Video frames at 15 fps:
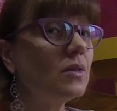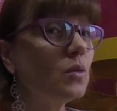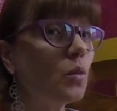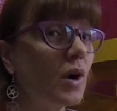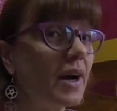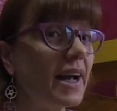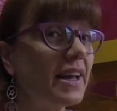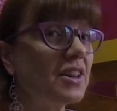
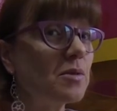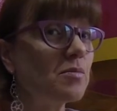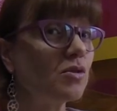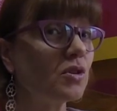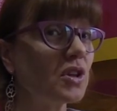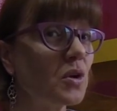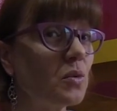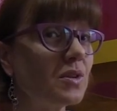Why had they
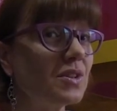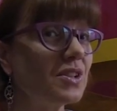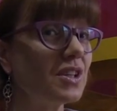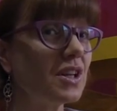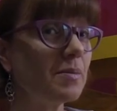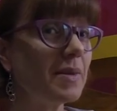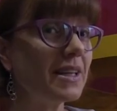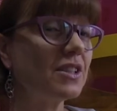brought their wands to
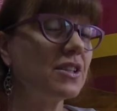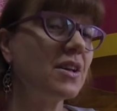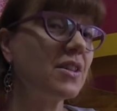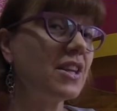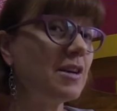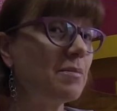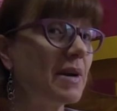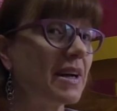the match?
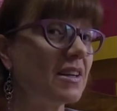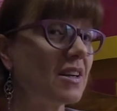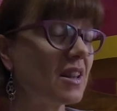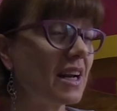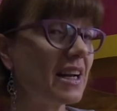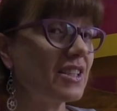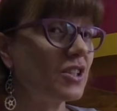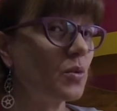Think back to the
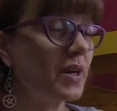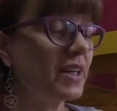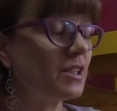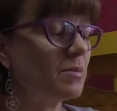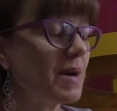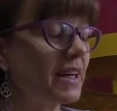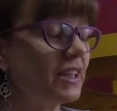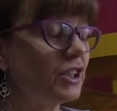last Quidditch
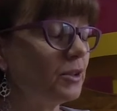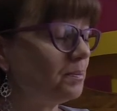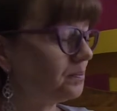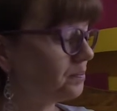match.